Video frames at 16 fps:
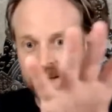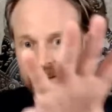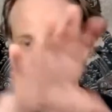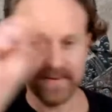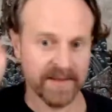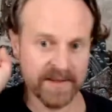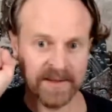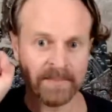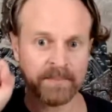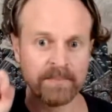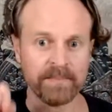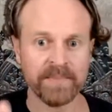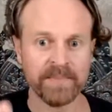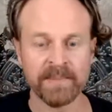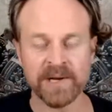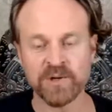your
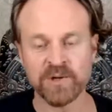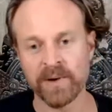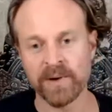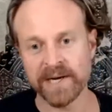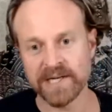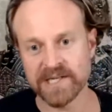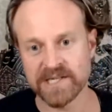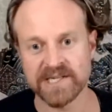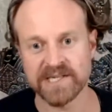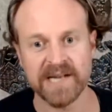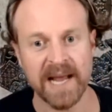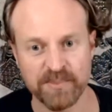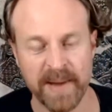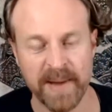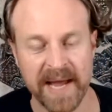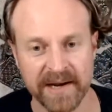mental body just
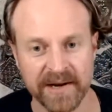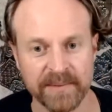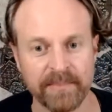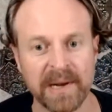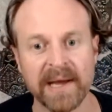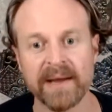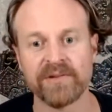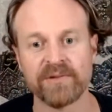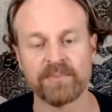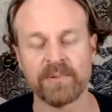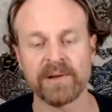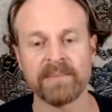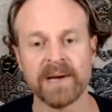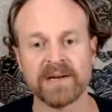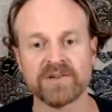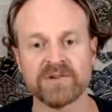snaps back into place,
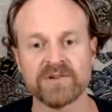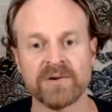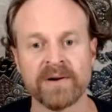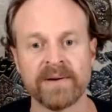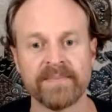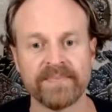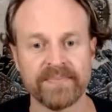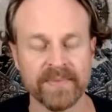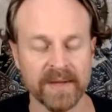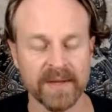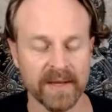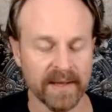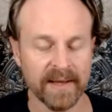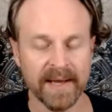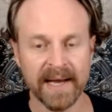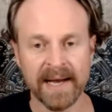pretty much, right?
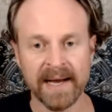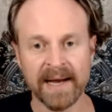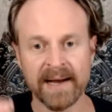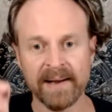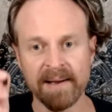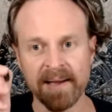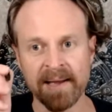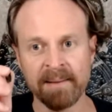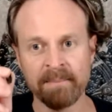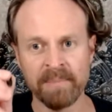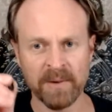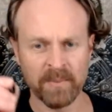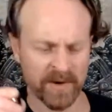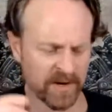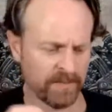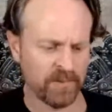
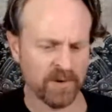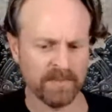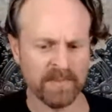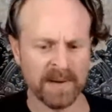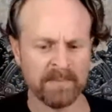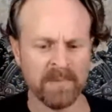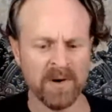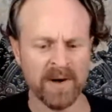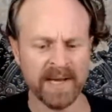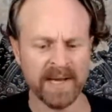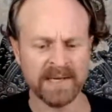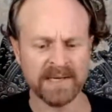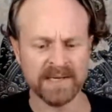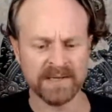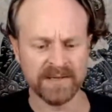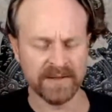But when I put my mind
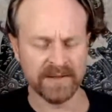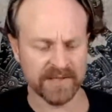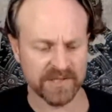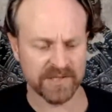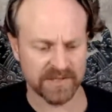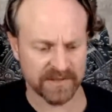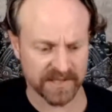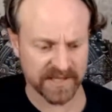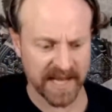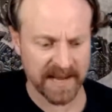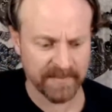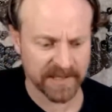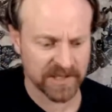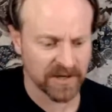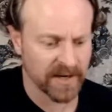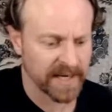into this
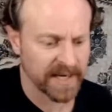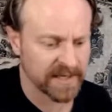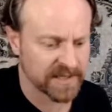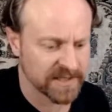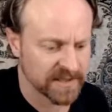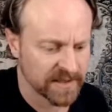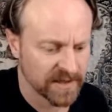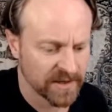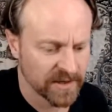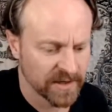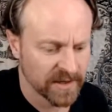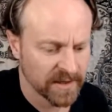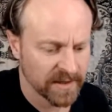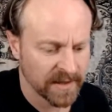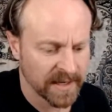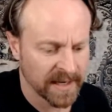hematite
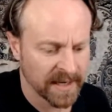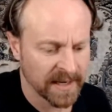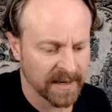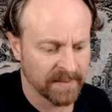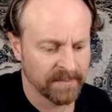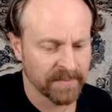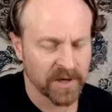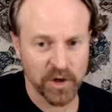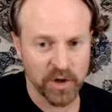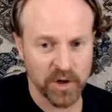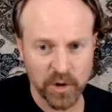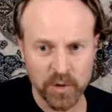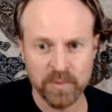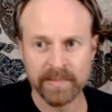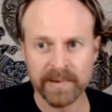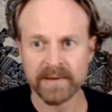
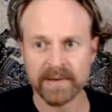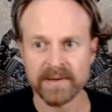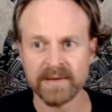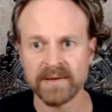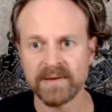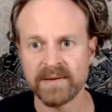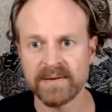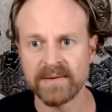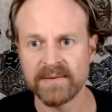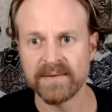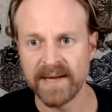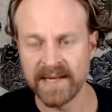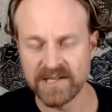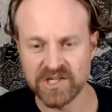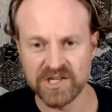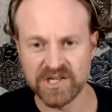cube,
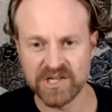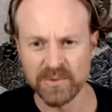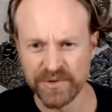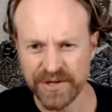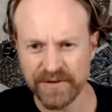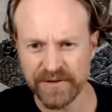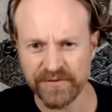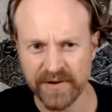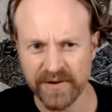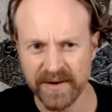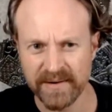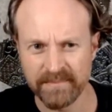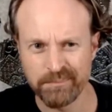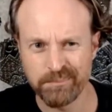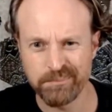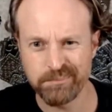it's still
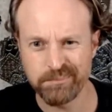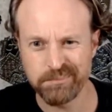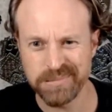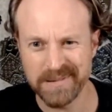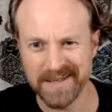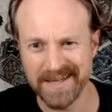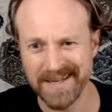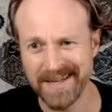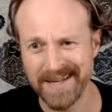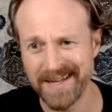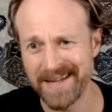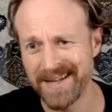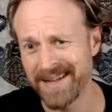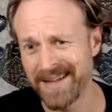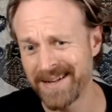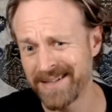different,
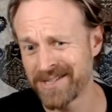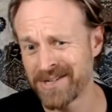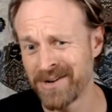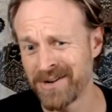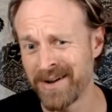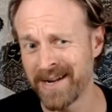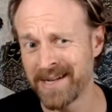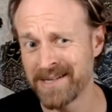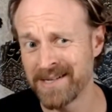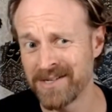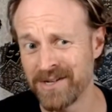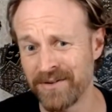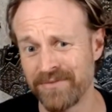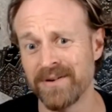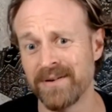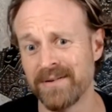but it's not as different.